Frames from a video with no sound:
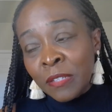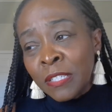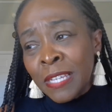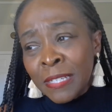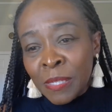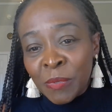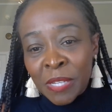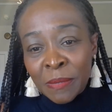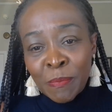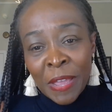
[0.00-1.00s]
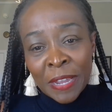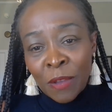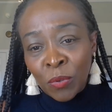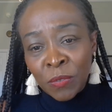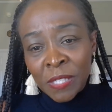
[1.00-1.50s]
to take some steps back. I
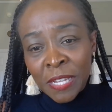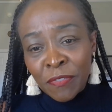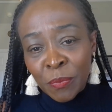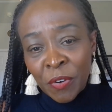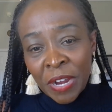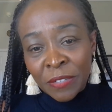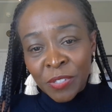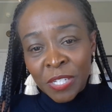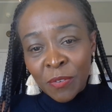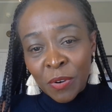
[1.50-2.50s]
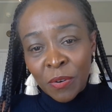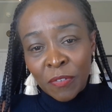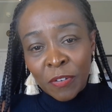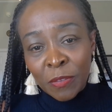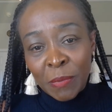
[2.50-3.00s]
won't say from ground zero or
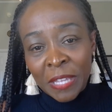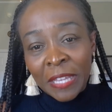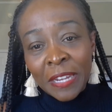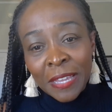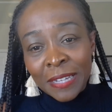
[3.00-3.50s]
from the beginning.